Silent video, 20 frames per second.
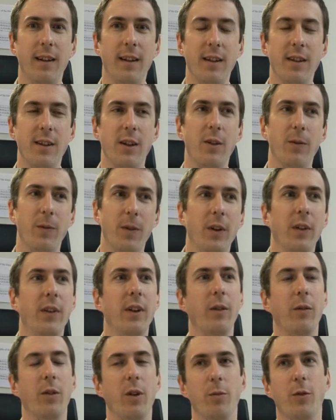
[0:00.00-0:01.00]
So the first
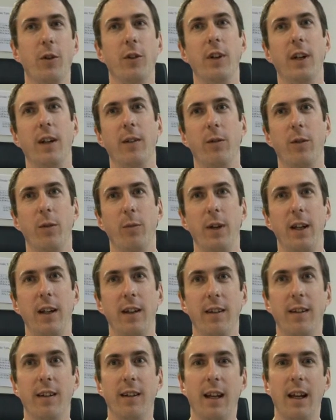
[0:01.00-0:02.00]
thing for the project for me
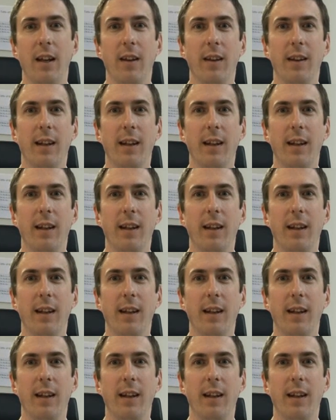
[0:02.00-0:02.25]
is to get